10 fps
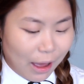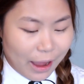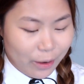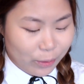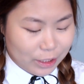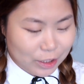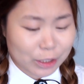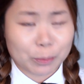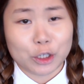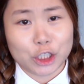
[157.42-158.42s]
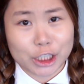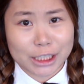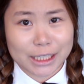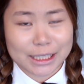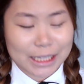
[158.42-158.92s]
I recently
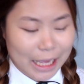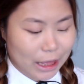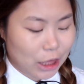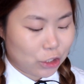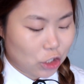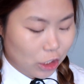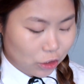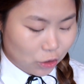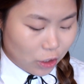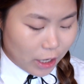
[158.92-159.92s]
purchased this at the drugstore,